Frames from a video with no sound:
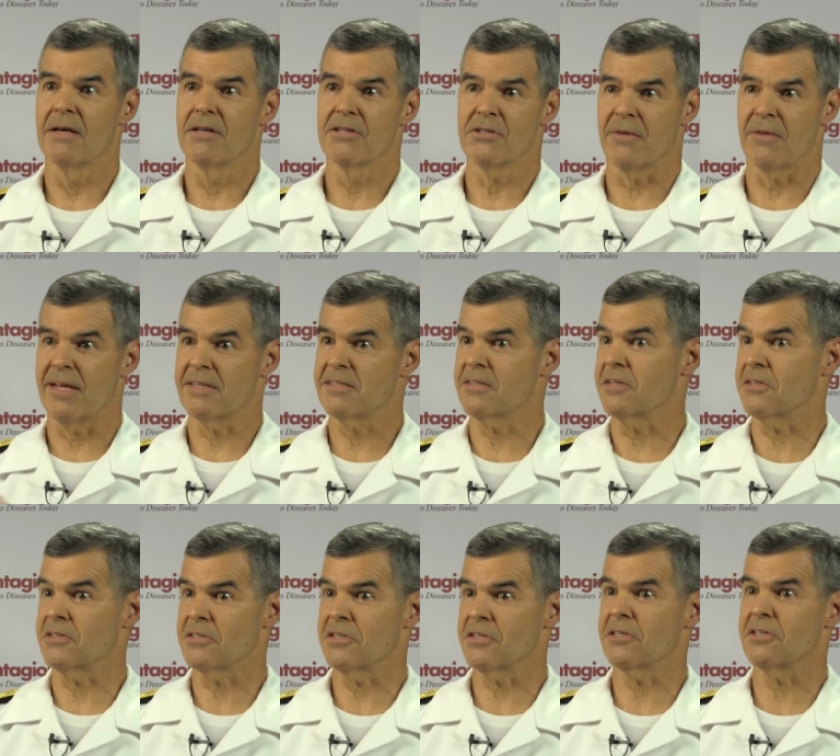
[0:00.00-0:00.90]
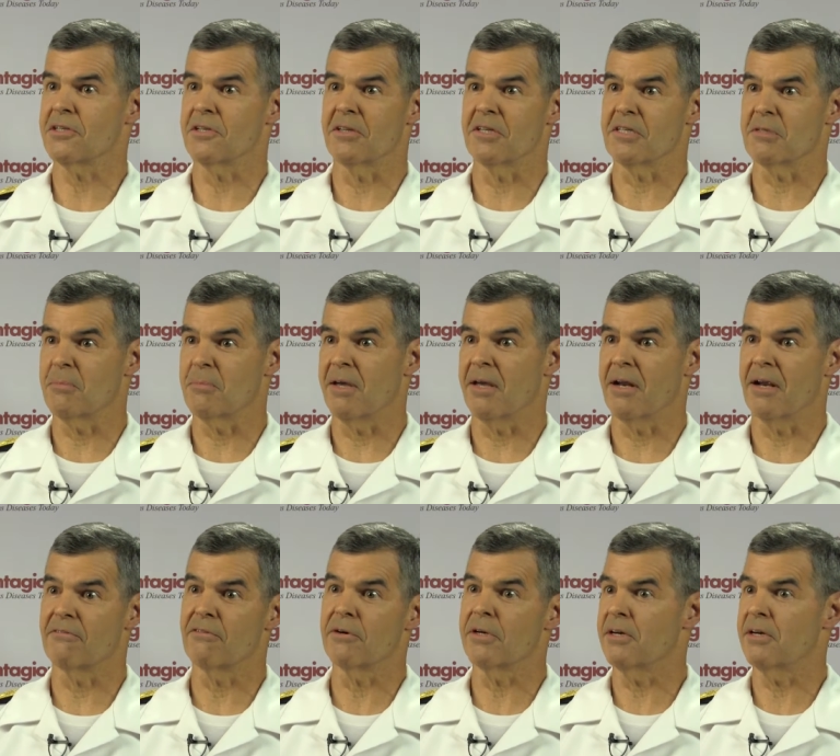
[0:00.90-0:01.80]
So that's a decision that's made
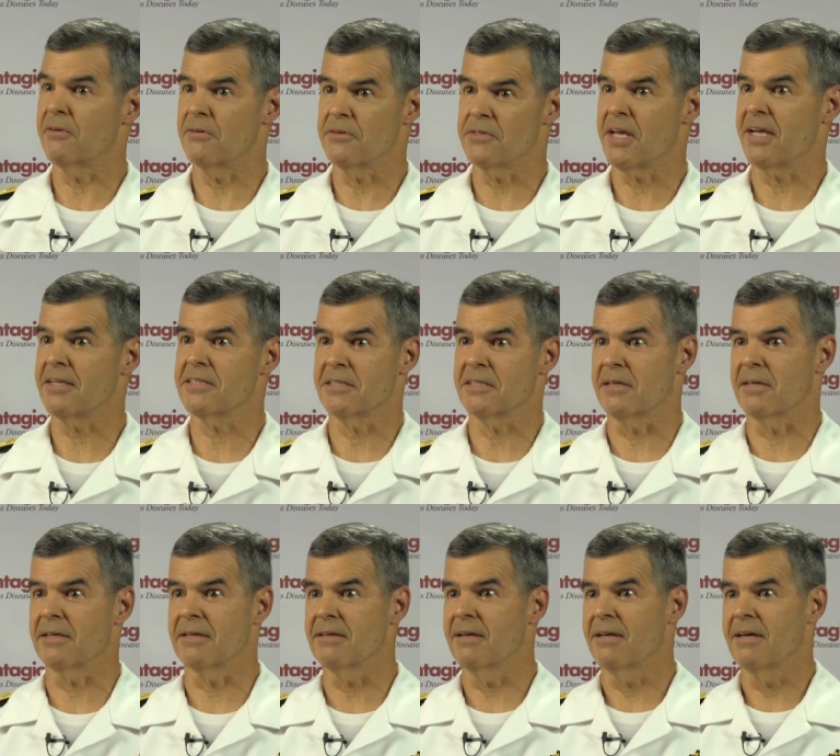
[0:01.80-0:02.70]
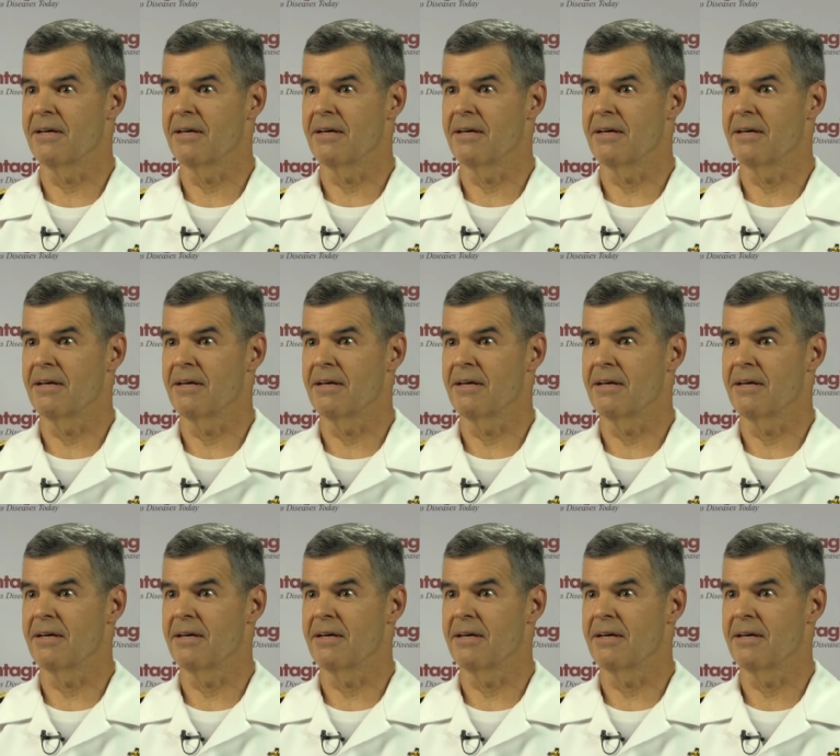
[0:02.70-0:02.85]
every year. There's actually a,